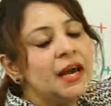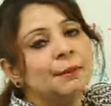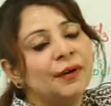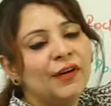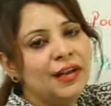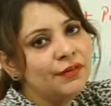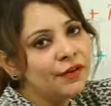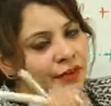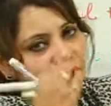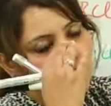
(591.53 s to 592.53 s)
But whenever
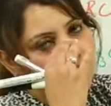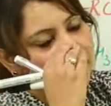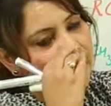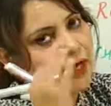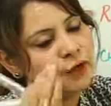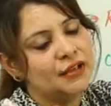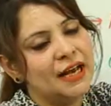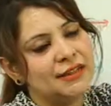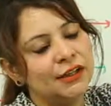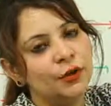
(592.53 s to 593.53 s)
we are using a halogen
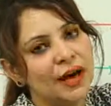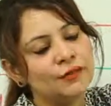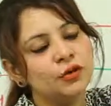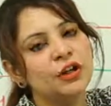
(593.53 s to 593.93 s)
acid, you have to